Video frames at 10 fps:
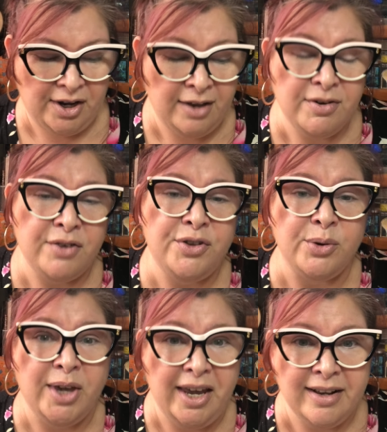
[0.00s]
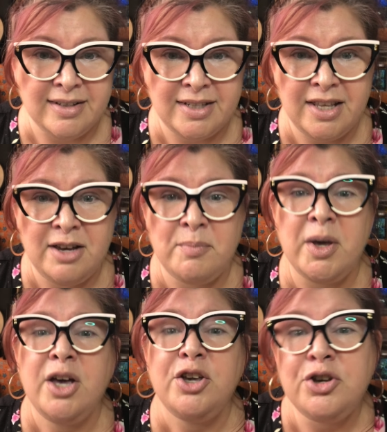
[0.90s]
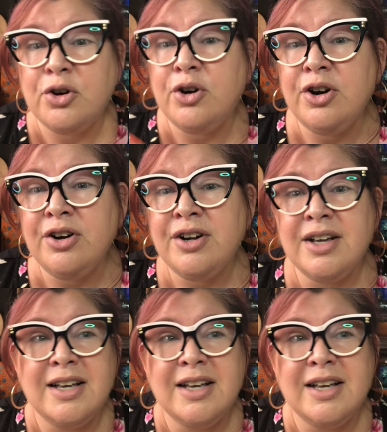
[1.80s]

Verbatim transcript: Even if you can't see them, your